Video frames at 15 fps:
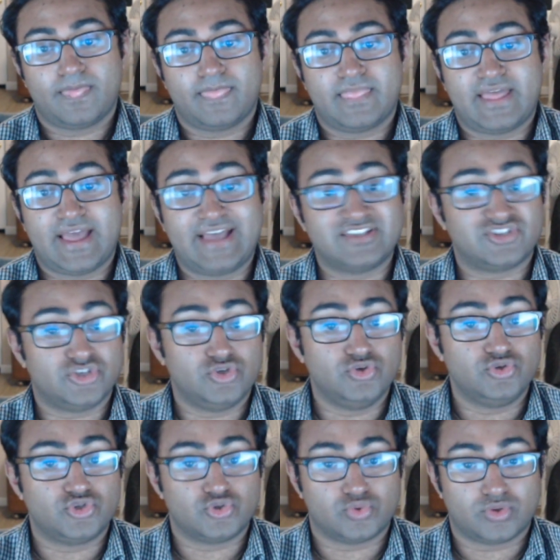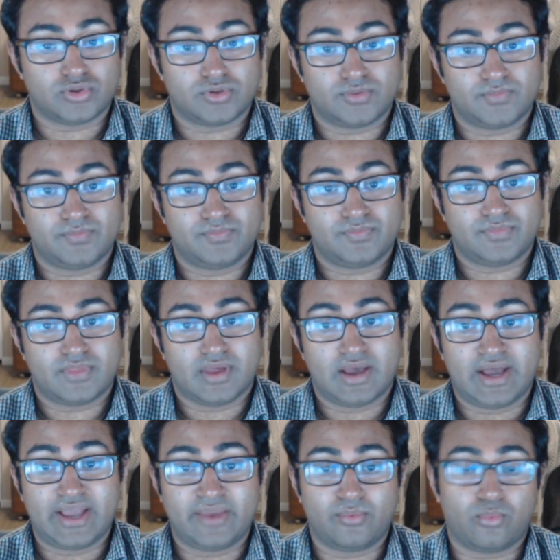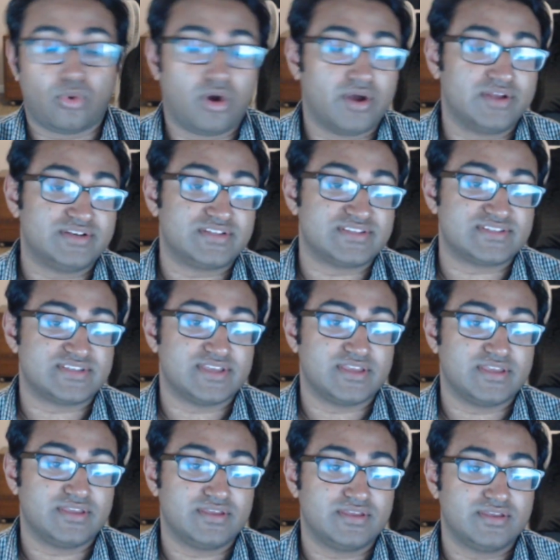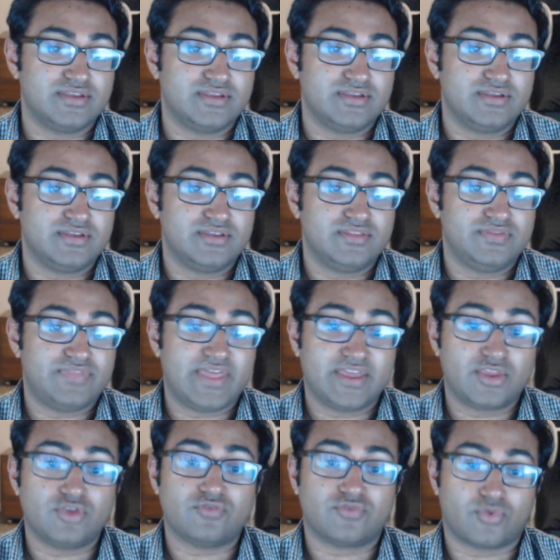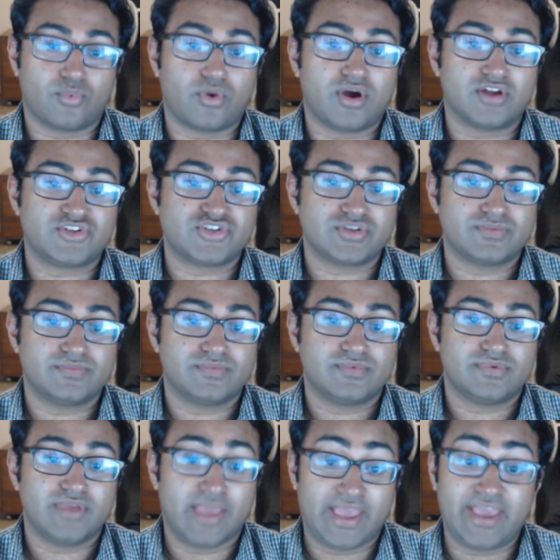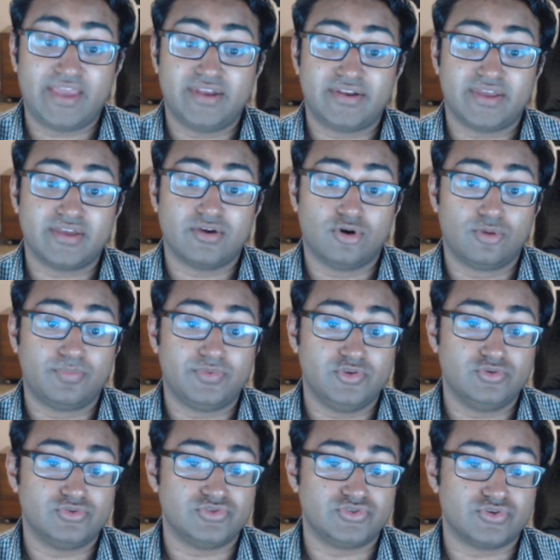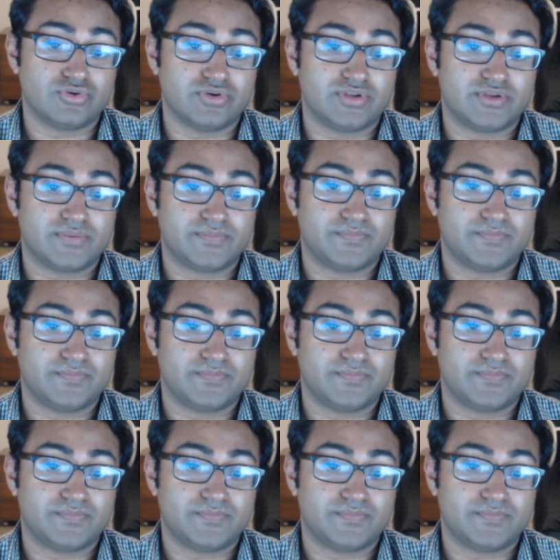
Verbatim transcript: As usual, I want to say thank you for watching and I hope you enjoyed.